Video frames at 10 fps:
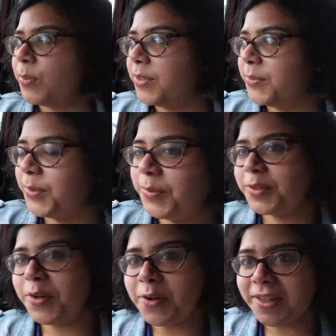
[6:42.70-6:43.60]
What we were
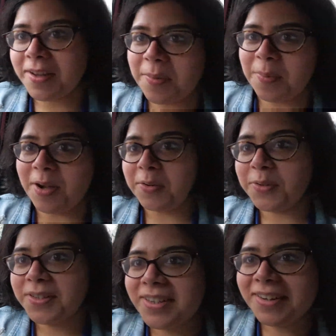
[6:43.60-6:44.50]
talking
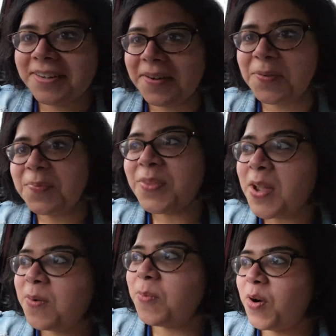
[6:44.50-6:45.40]
about,
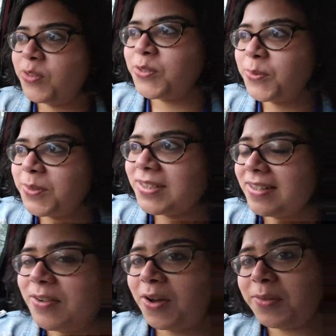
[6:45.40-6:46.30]
monsoons
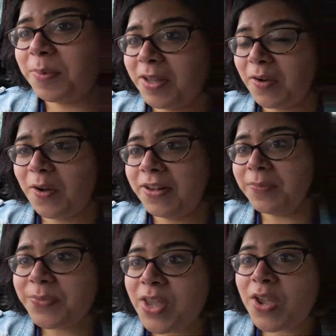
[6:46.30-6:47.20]
in North Bengal.
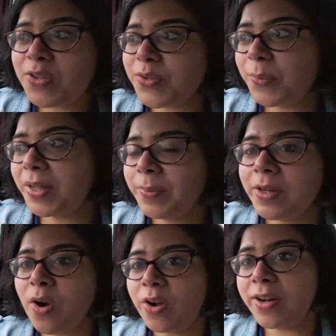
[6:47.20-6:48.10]
So when we
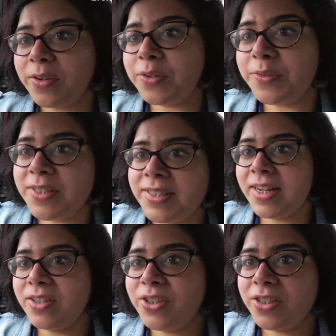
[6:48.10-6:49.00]
got out of the
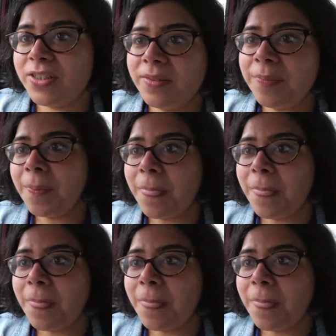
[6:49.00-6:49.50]
station,